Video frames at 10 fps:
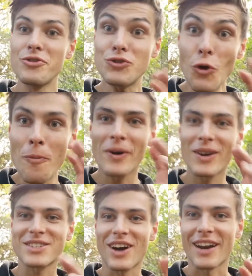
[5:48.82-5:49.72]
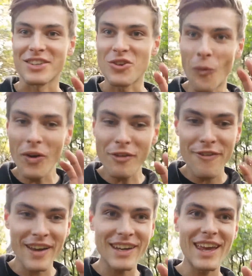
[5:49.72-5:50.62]
Super exciting. So what I
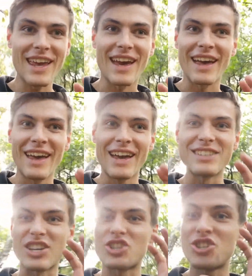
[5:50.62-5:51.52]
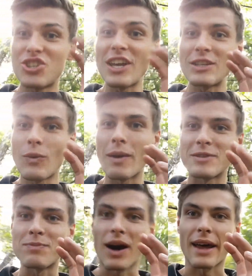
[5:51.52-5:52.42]
found here is a sheet web
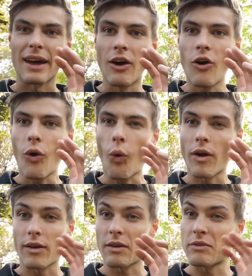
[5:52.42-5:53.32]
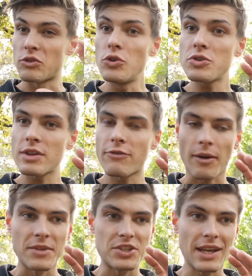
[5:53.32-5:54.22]
spider, or usually
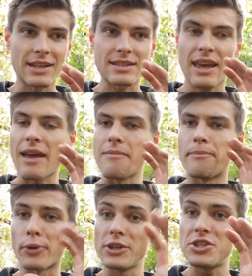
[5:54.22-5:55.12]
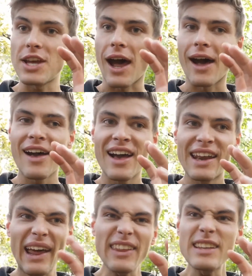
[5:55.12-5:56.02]
from the genus Cambridgea.
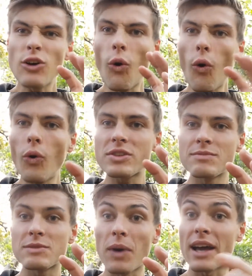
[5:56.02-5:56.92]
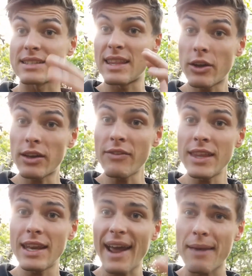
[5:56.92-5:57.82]
Now these are awesome spiders, and they're given
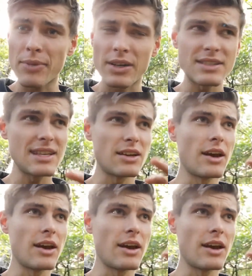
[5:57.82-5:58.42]
their name because their